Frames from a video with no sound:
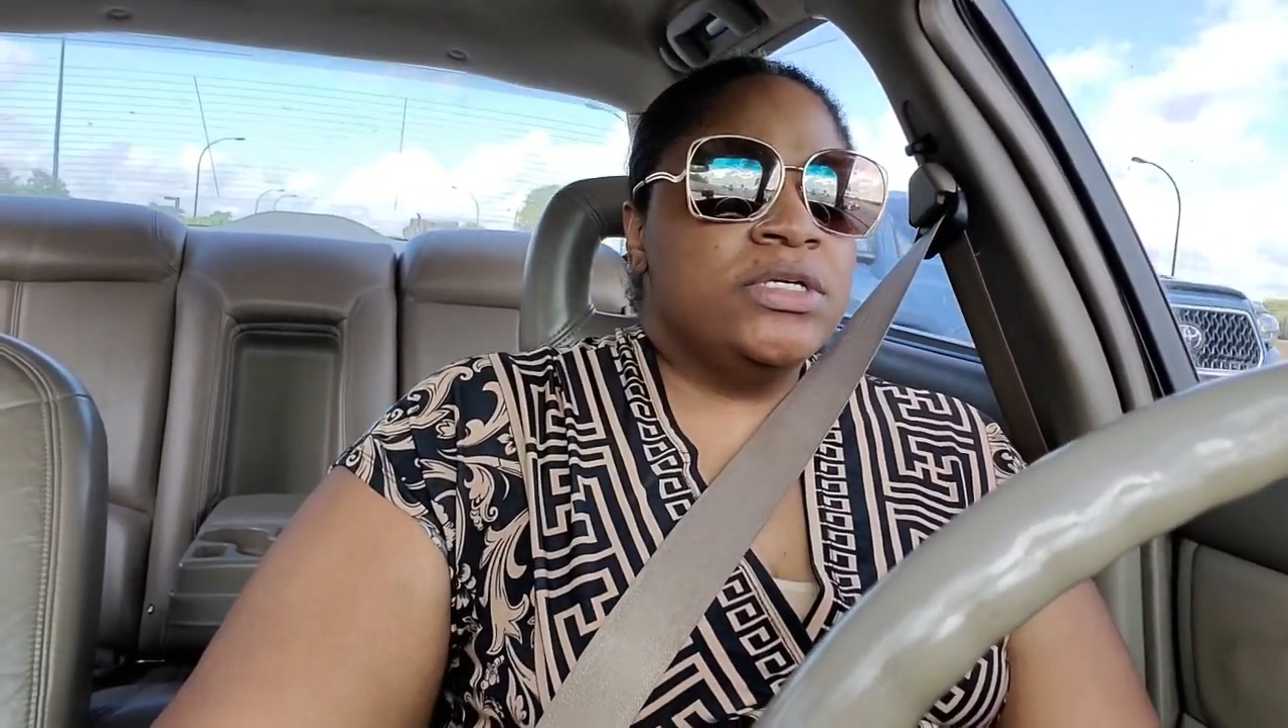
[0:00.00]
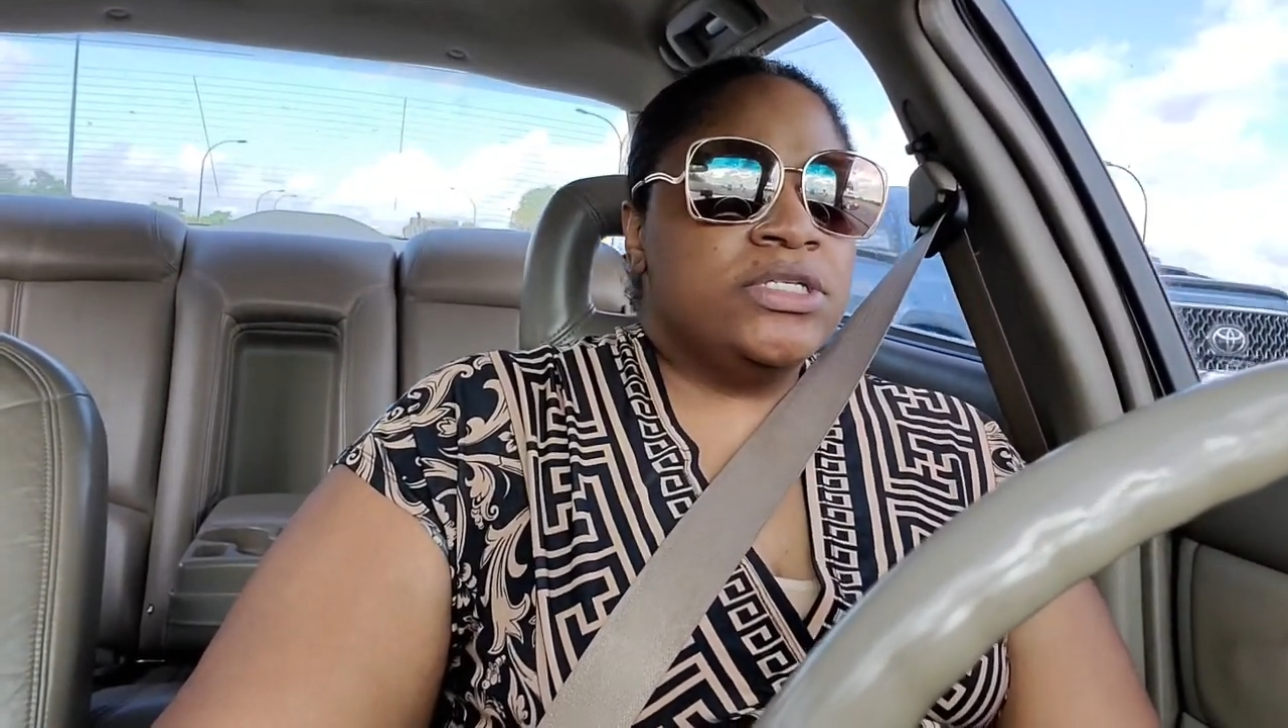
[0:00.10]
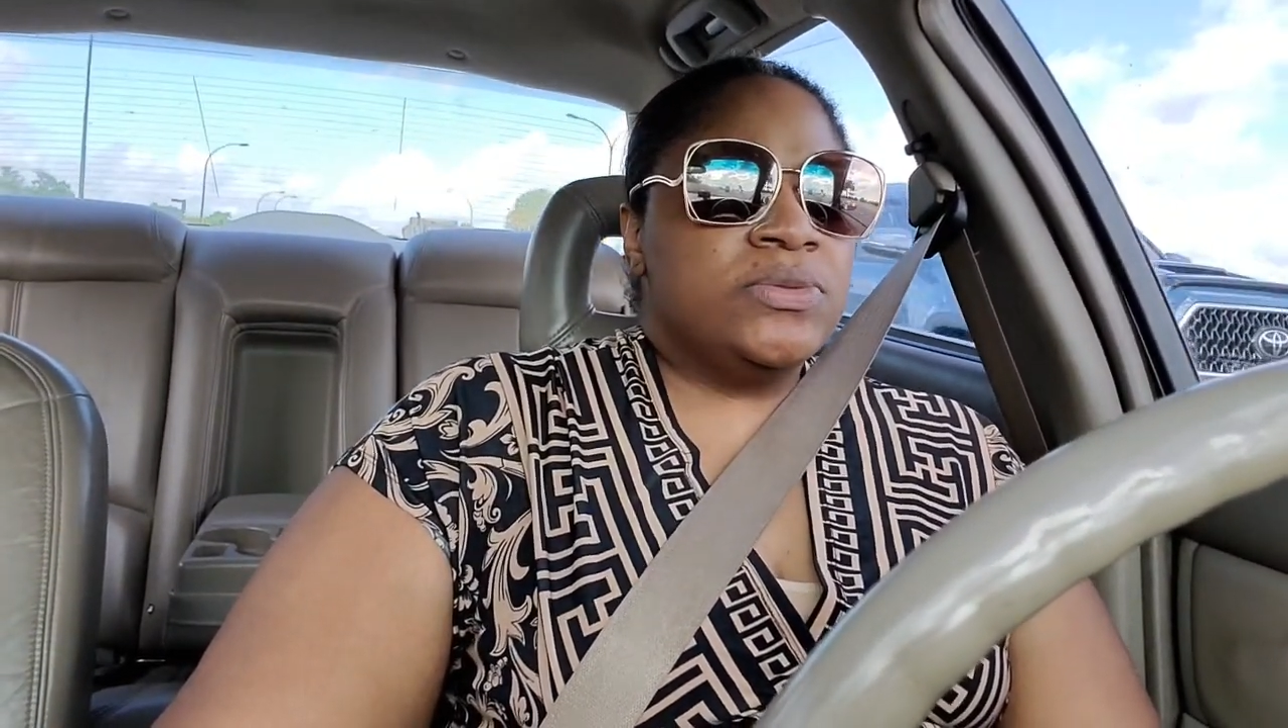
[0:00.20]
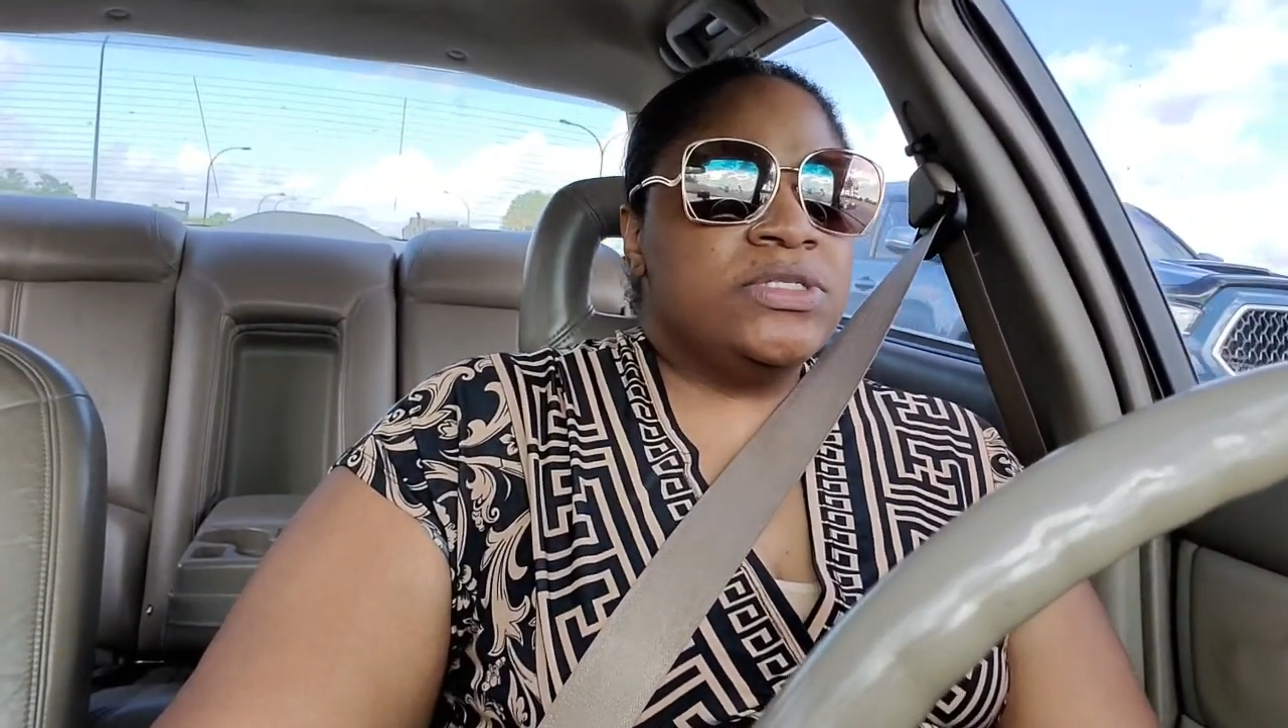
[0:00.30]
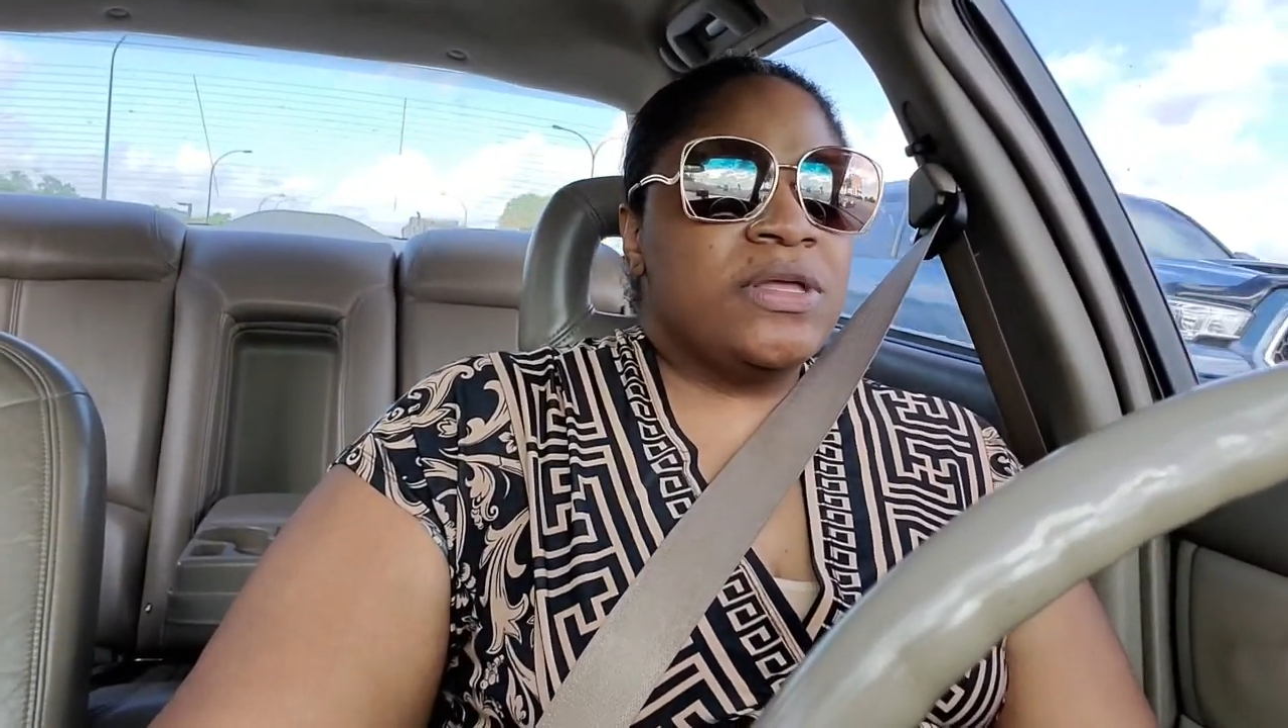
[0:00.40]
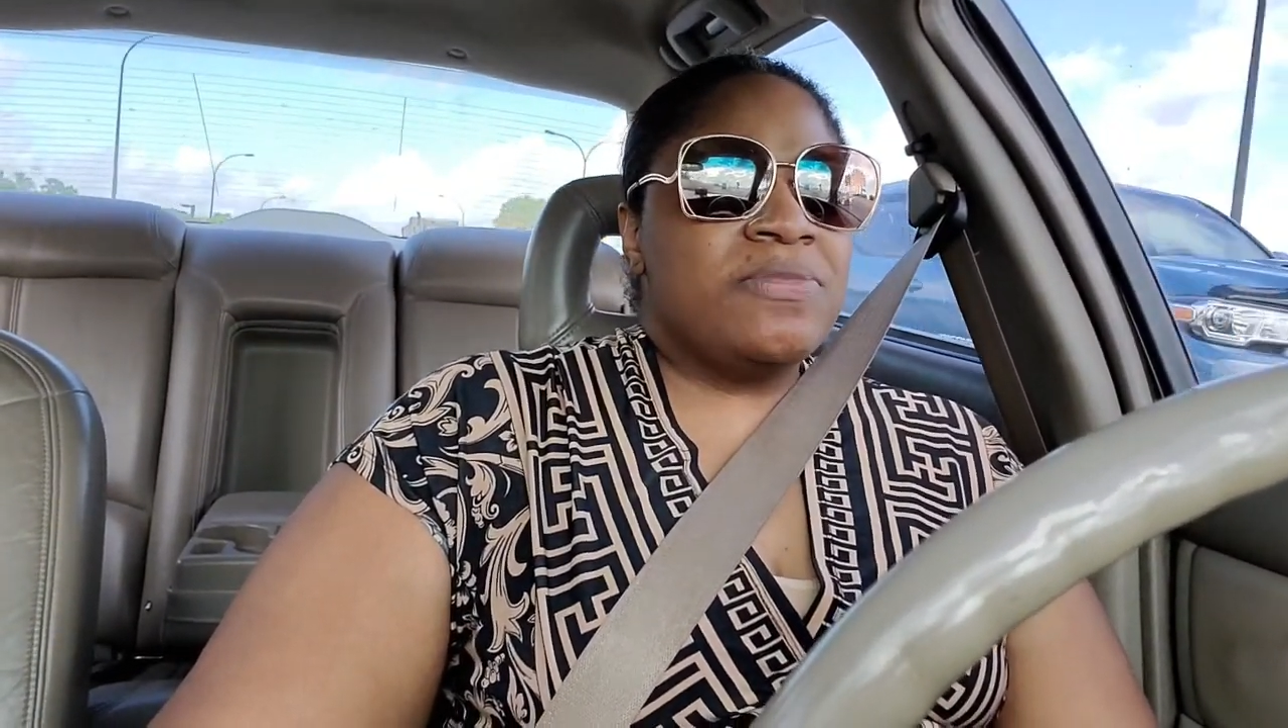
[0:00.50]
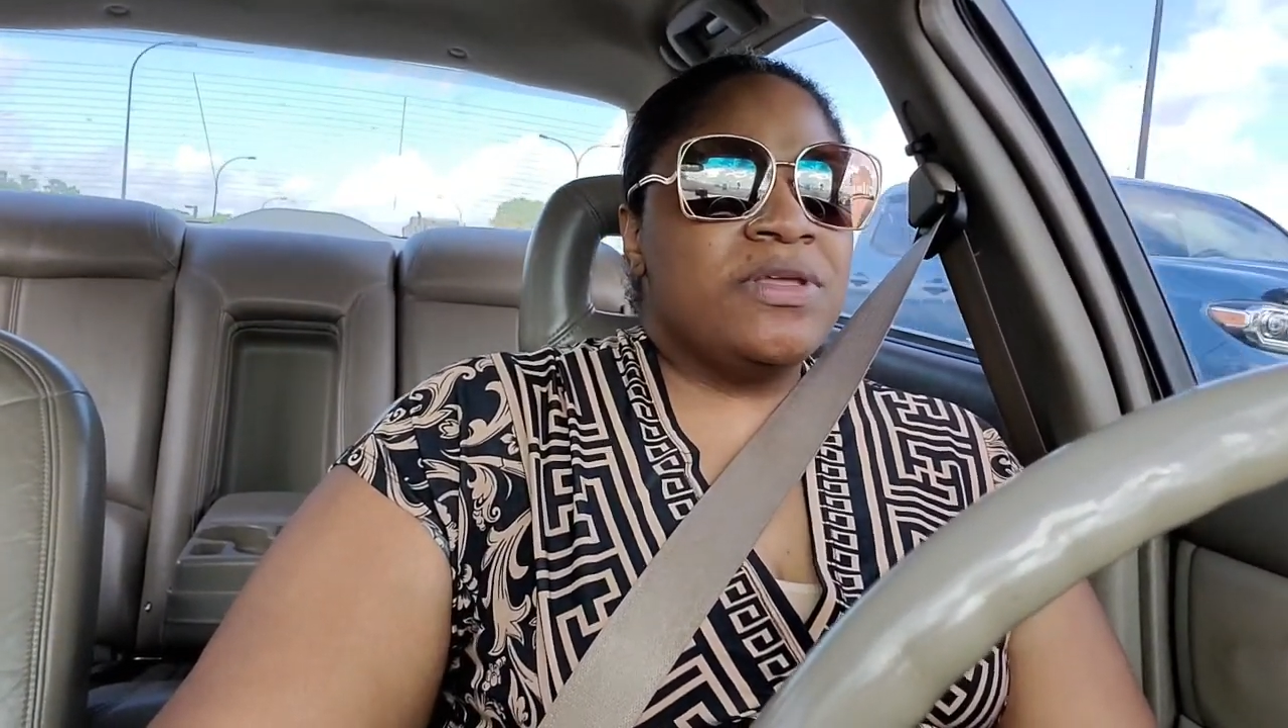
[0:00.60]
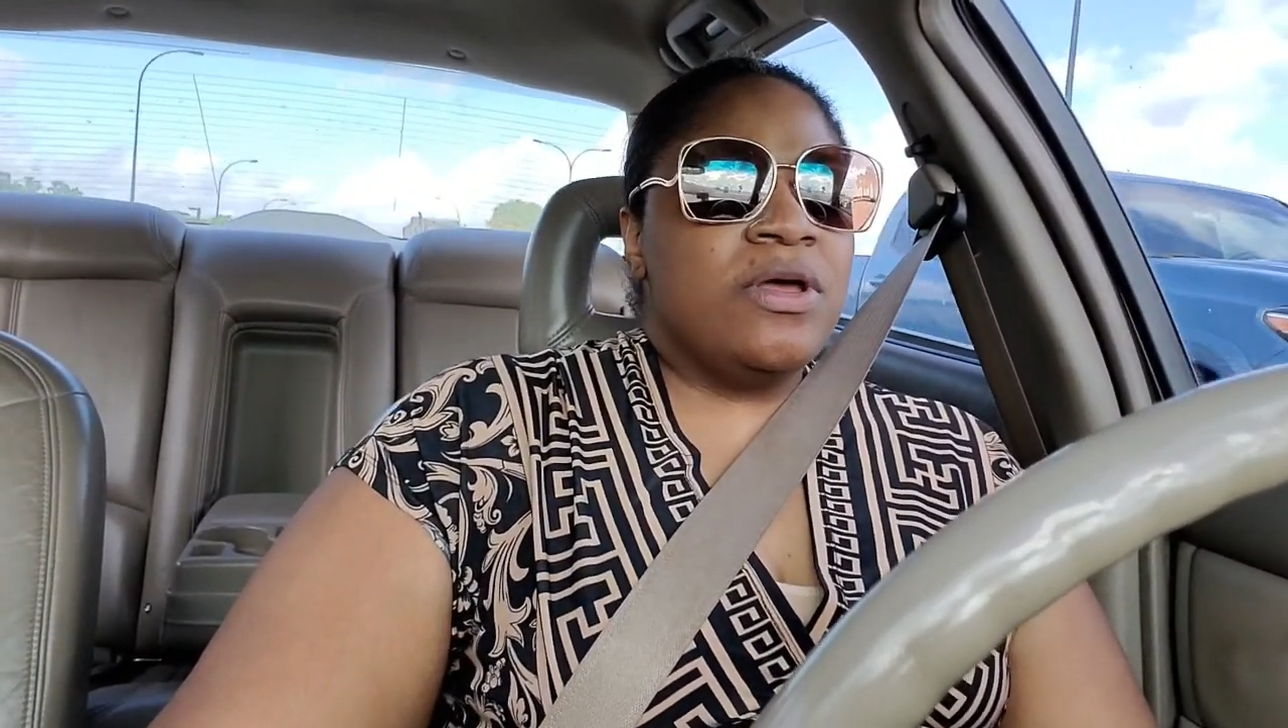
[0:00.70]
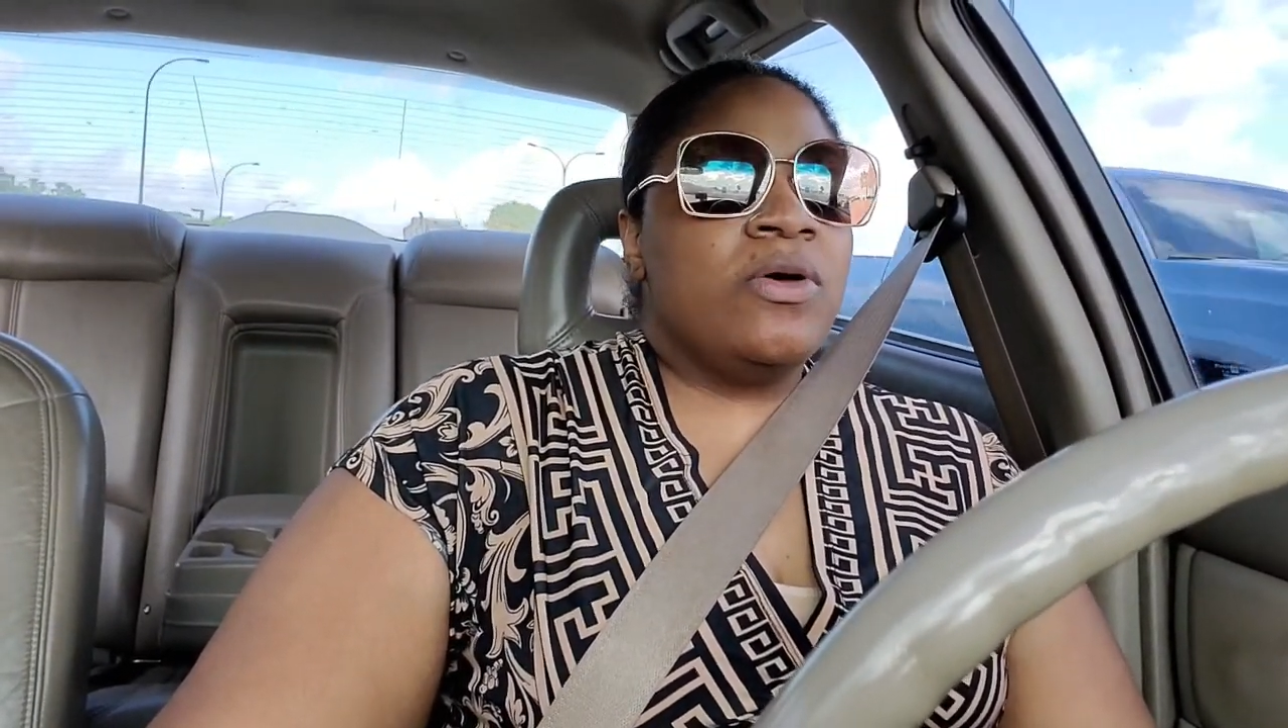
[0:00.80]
So it's something.